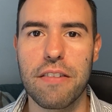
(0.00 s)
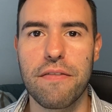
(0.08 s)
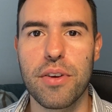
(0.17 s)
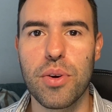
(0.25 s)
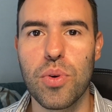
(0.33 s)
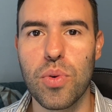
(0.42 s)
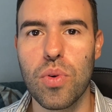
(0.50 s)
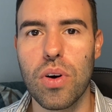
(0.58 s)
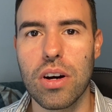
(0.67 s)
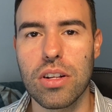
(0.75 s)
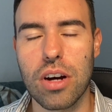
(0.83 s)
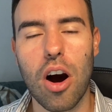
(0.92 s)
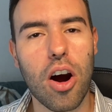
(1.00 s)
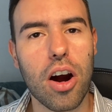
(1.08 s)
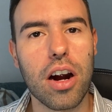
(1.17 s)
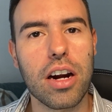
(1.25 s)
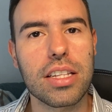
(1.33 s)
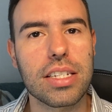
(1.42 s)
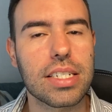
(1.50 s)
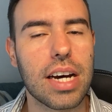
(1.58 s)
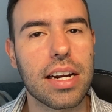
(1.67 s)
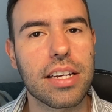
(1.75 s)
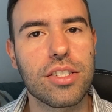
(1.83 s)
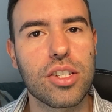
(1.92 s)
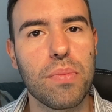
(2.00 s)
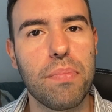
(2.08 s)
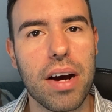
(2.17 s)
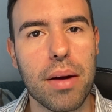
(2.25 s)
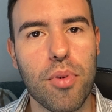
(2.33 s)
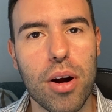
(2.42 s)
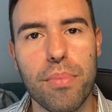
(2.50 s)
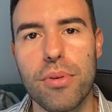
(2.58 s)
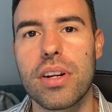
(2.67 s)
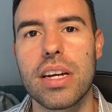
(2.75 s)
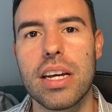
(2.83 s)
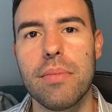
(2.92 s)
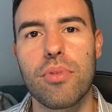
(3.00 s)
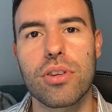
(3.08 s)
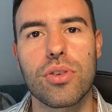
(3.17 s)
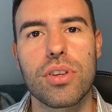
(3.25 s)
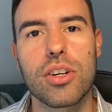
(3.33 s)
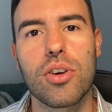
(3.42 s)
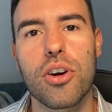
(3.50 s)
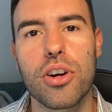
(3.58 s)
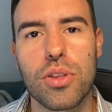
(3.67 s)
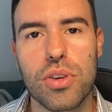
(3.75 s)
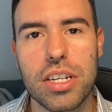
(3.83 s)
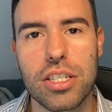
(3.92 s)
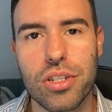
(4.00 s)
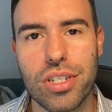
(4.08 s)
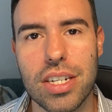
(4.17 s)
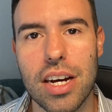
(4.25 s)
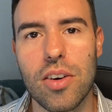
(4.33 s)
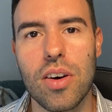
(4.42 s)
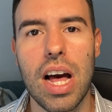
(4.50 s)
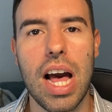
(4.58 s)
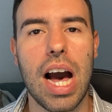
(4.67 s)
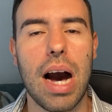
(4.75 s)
If you are deciding to buy property in Puerto Rico or you're looking to sell,